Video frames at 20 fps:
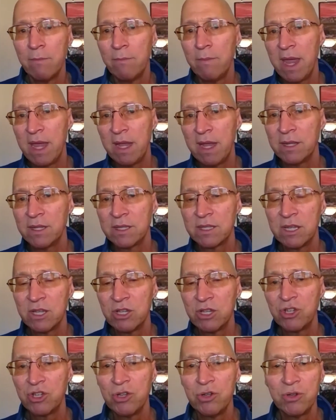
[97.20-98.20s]
maintenance
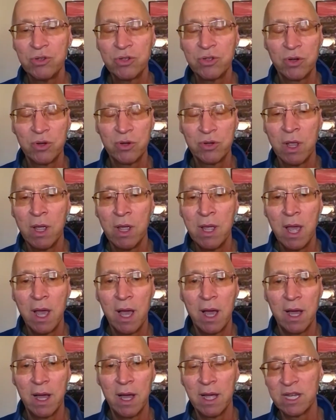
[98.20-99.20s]
issues or
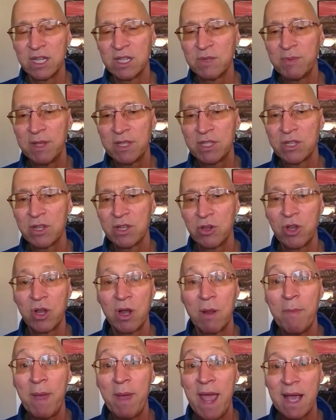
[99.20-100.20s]
expenses are you
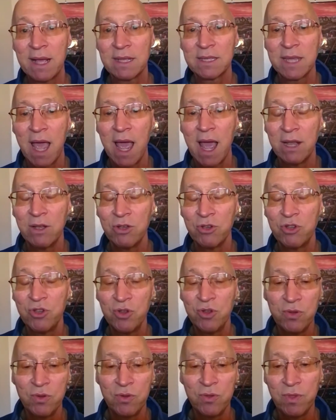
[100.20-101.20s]
going to pass on
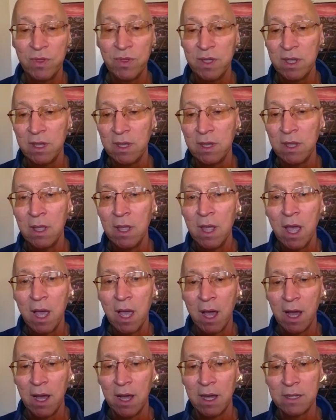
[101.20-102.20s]
to the
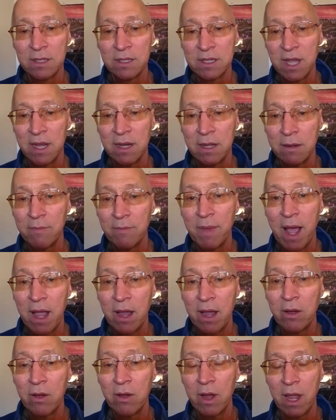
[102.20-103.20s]
tenant
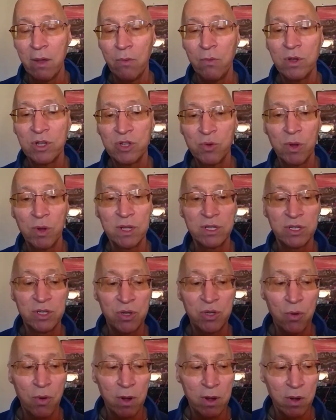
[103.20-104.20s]
buyer and which
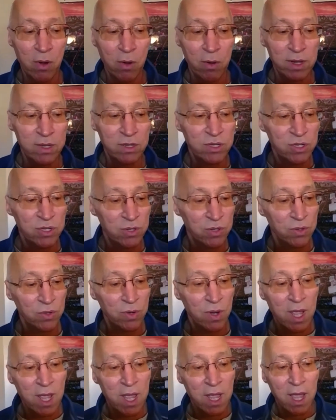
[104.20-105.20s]
ones you are going
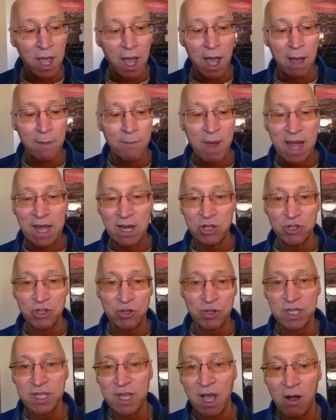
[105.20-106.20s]
to manage
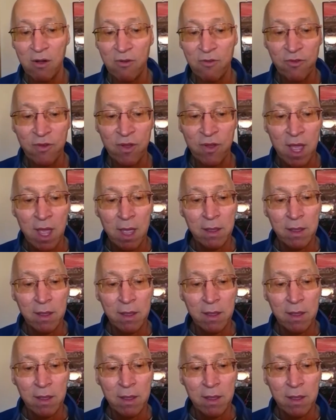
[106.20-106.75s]
yourself.